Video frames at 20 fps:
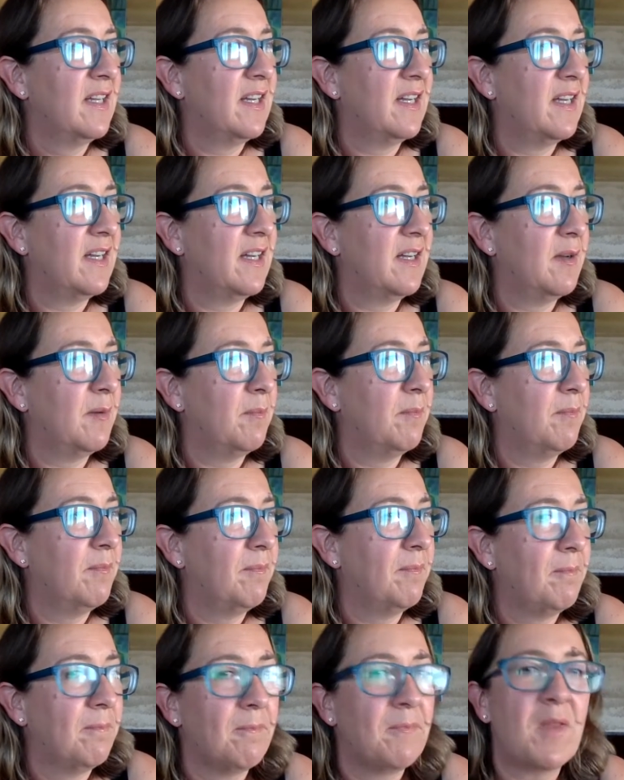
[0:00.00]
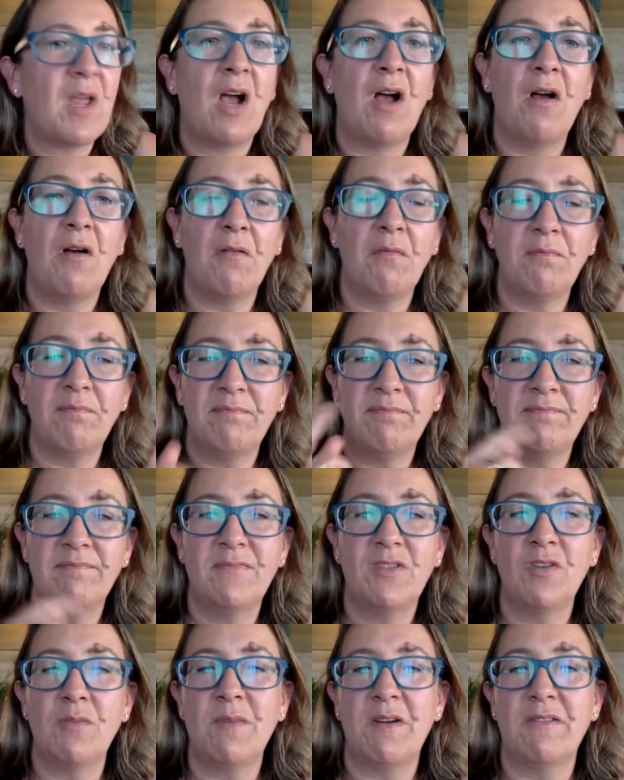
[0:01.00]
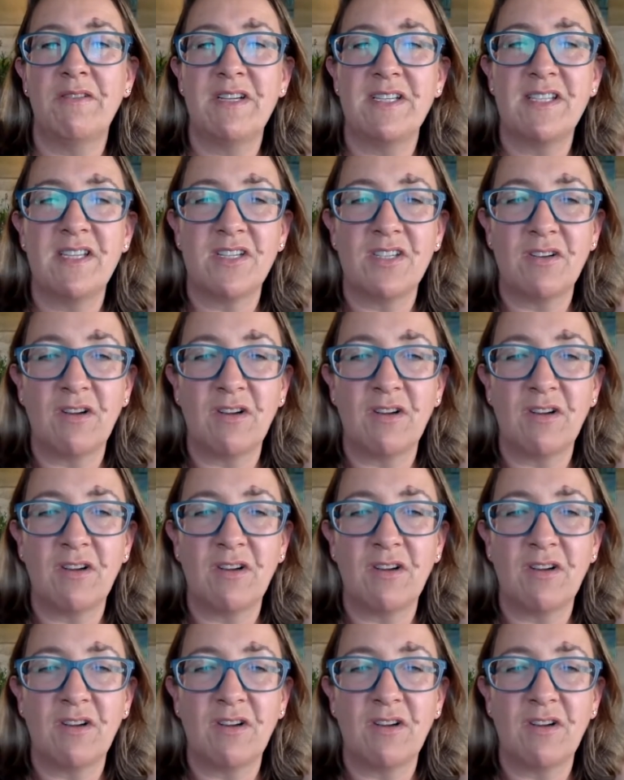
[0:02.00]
I'll do my research.